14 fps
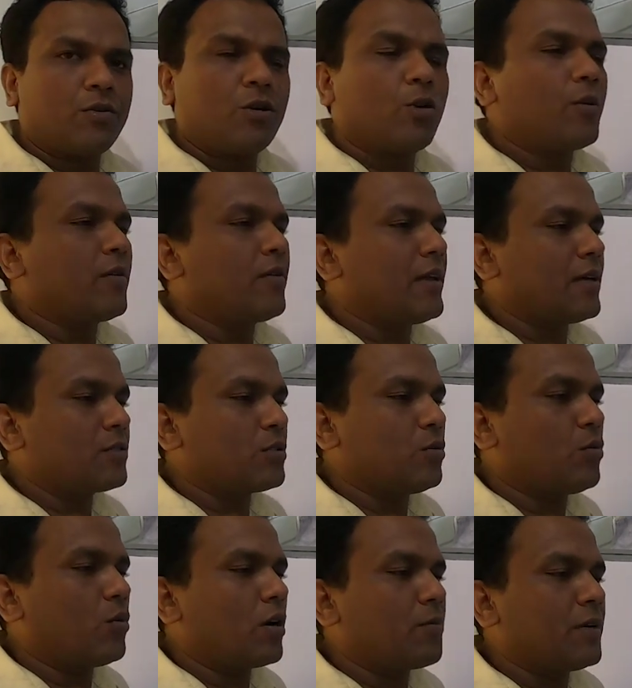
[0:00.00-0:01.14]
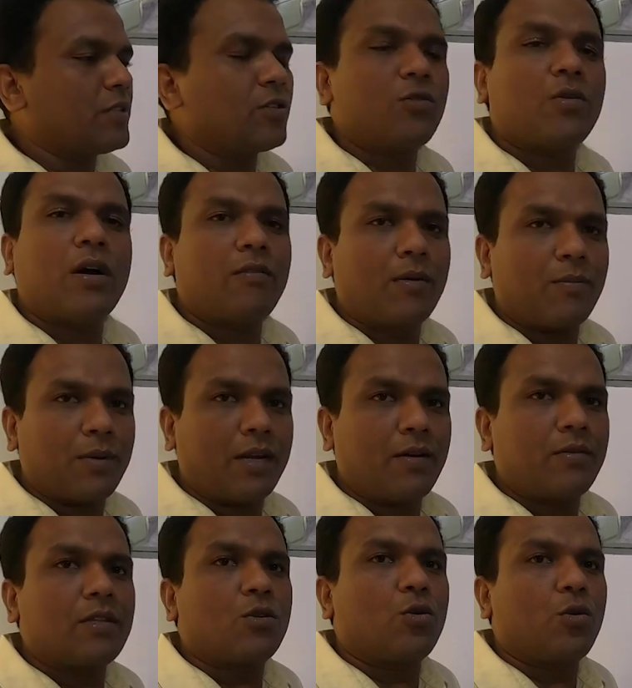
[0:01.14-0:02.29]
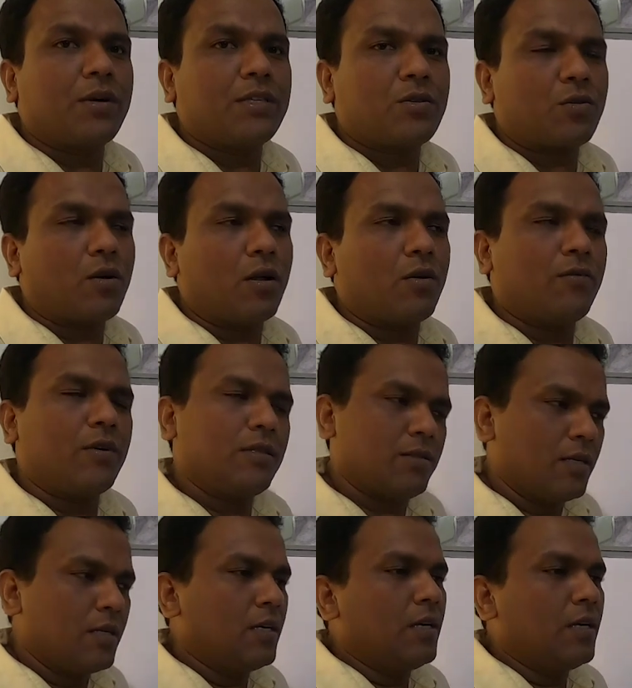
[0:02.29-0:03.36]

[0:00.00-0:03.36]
Nobody will ask you what method you have applied, row-wise or column-wise.